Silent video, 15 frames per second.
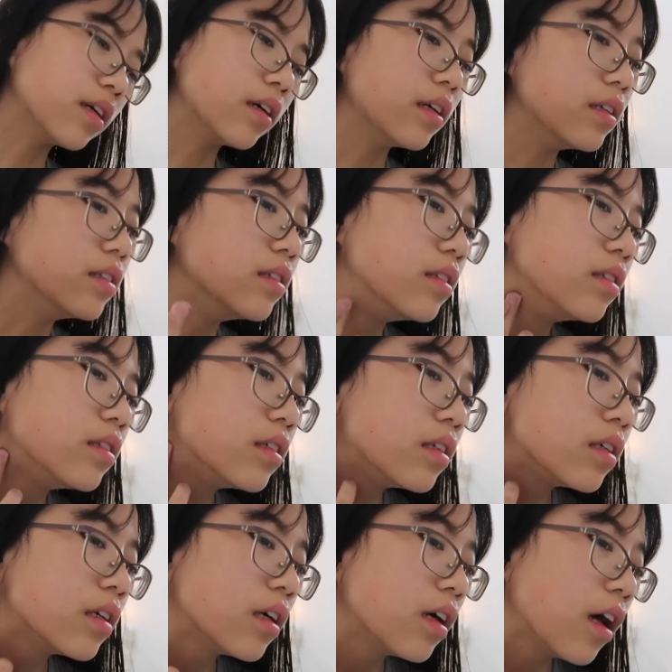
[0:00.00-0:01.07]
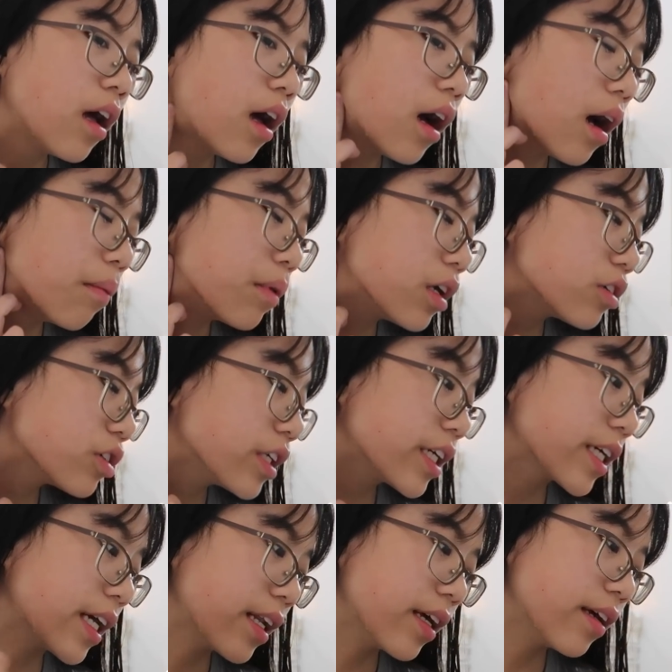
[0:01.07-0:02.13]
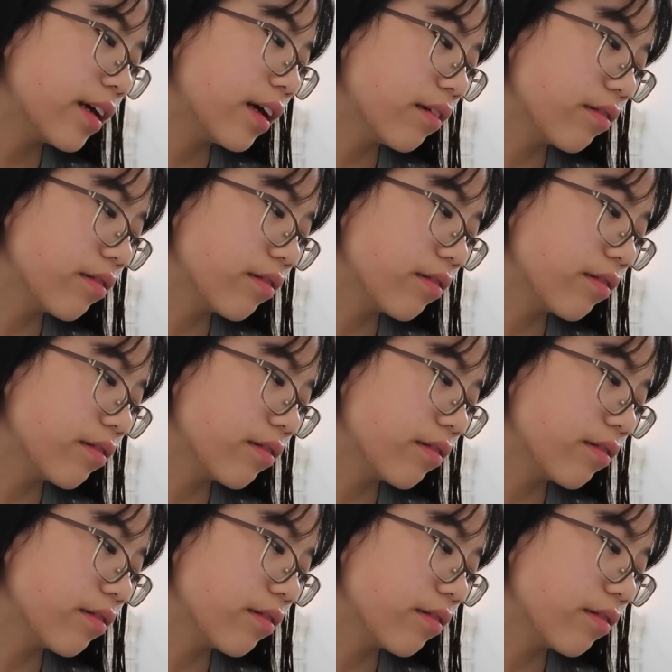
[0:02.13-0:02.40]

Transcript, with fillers: because I'm not trying to get it